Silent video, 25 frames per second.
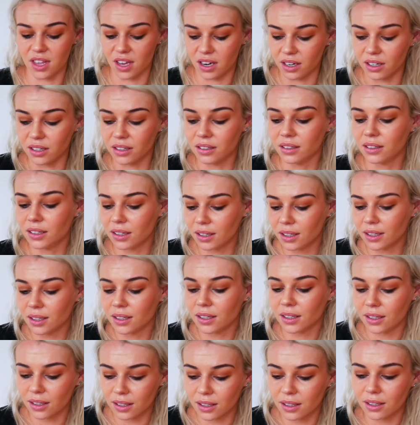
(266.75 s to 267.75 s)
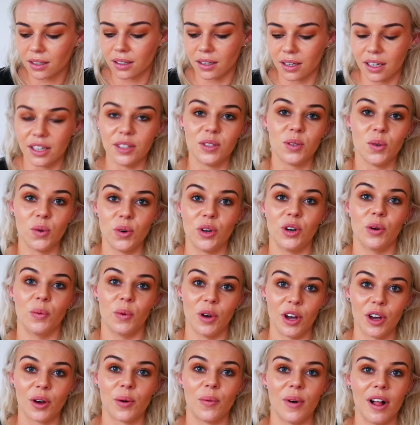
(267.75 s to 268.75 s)
then it's all going to
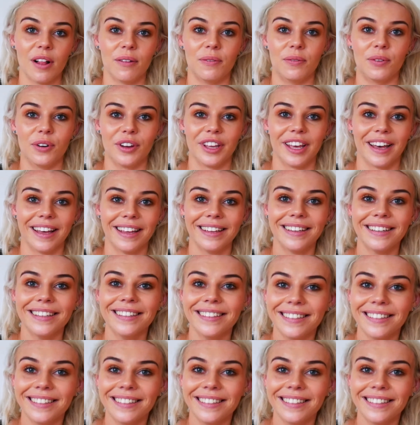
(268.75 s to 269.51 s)
work well for you.